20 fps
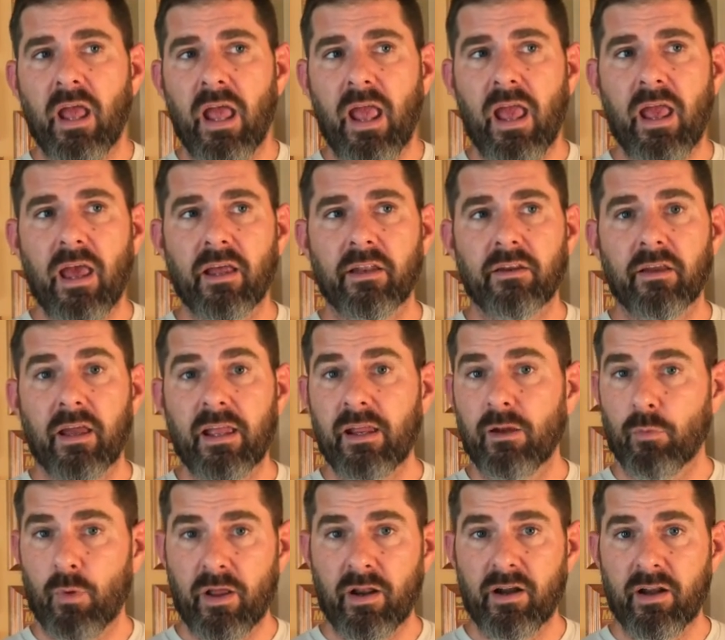And uh, he
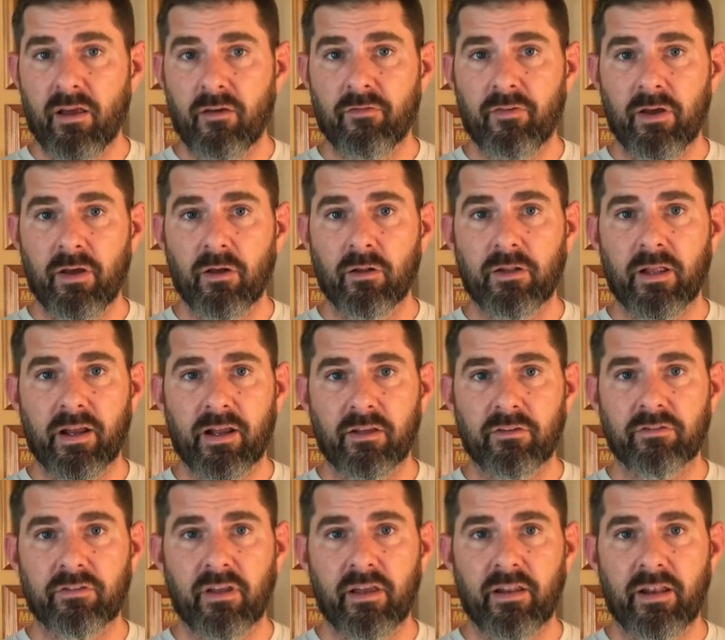ran an FAL, like I
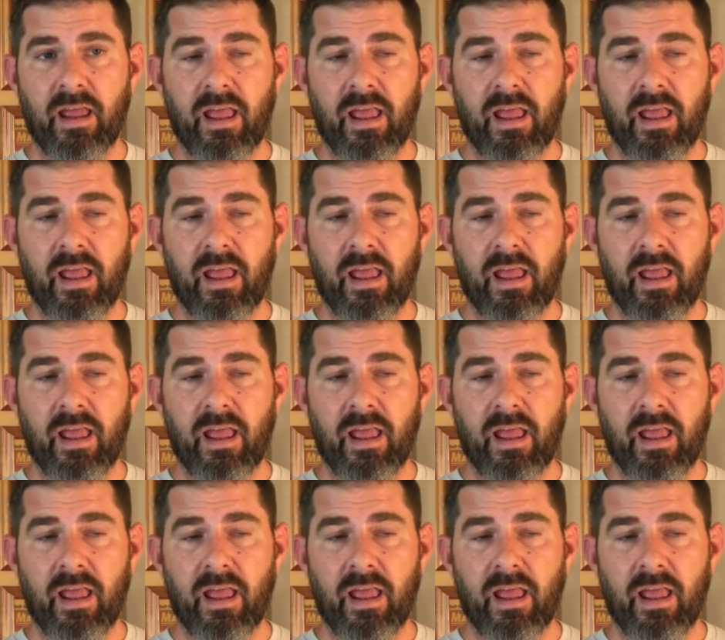said.